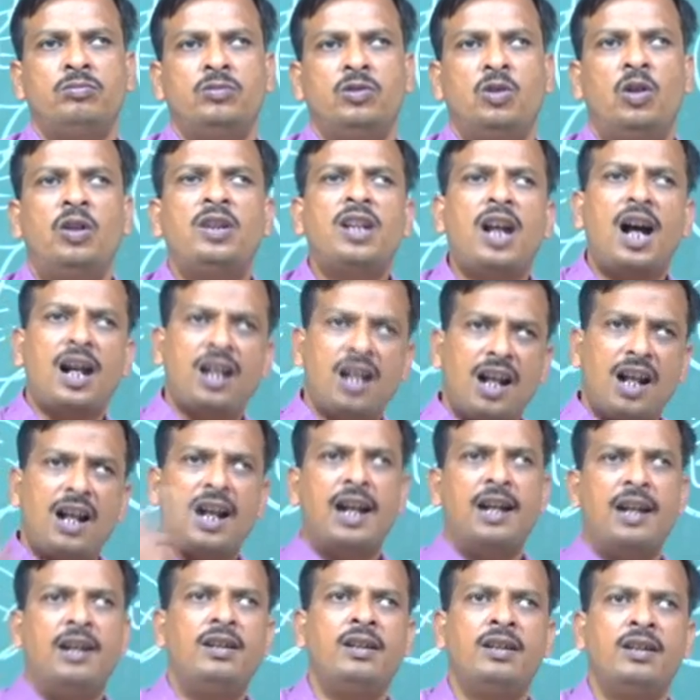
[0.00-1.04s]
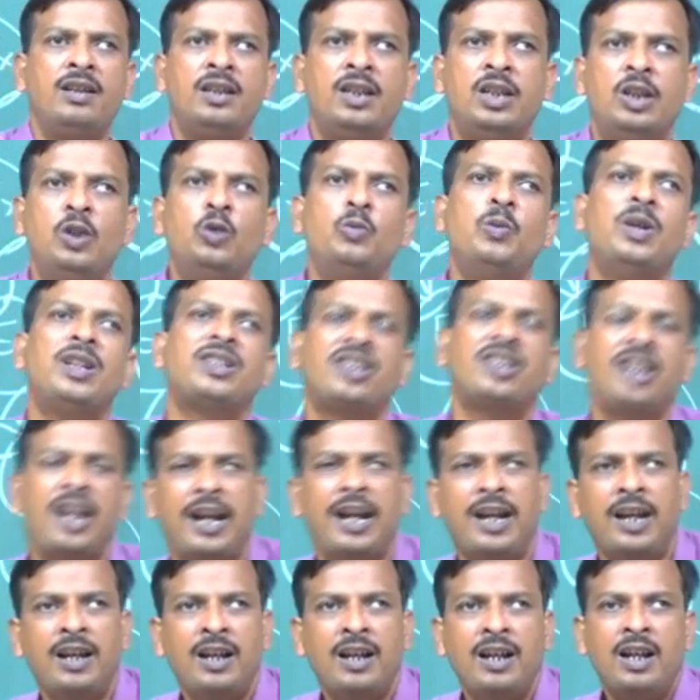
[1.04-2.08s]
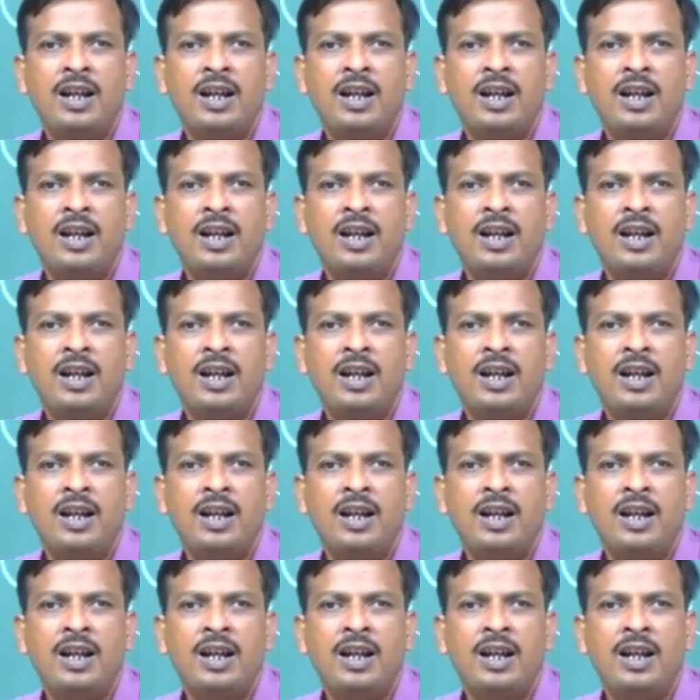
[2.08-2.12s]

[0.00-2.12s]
On the other hand, you may say